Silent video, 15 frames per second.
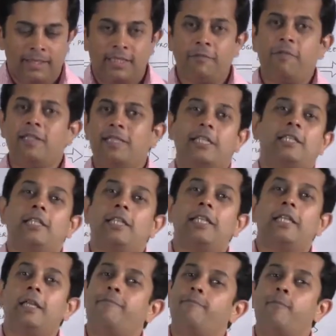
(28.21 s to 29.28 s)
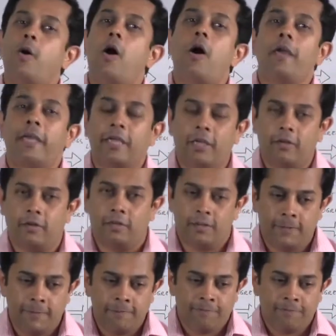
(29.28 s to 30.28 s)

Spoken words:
There was this little boy here